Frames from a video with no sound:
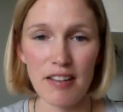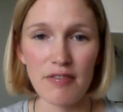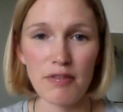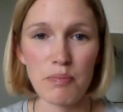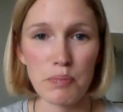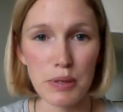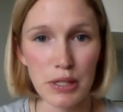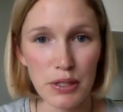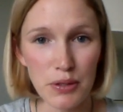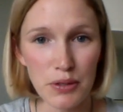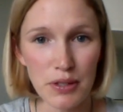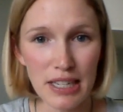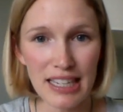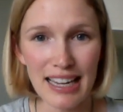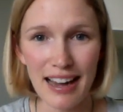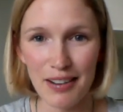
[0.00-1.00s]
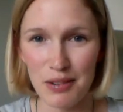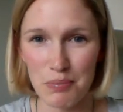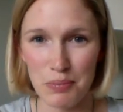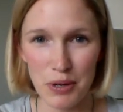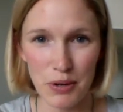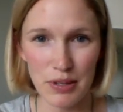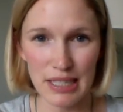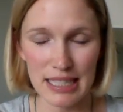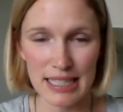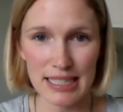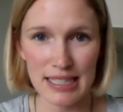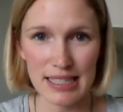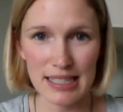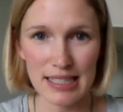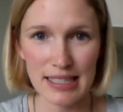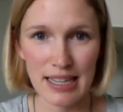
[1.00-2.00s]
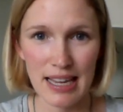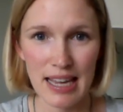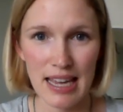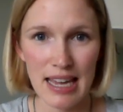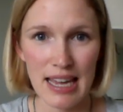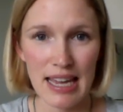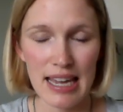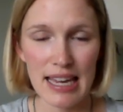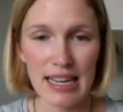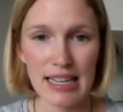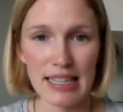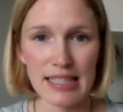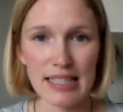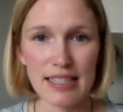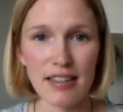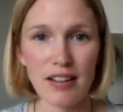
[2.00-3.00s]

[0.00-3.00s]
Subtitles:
of beauty out of brokenness. It's